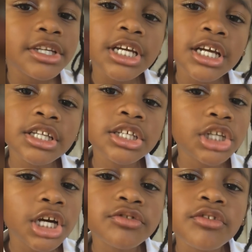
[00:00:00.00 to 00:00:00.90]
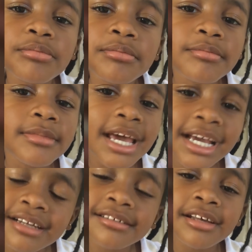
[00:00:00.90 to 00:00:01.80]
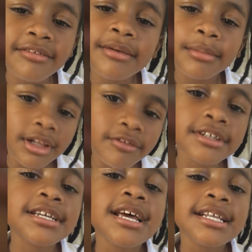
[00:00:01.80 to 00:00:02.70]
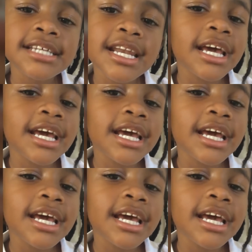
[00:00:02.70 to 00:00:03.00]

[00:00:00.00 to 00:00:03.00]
changing the charge from negative 70 millivolts to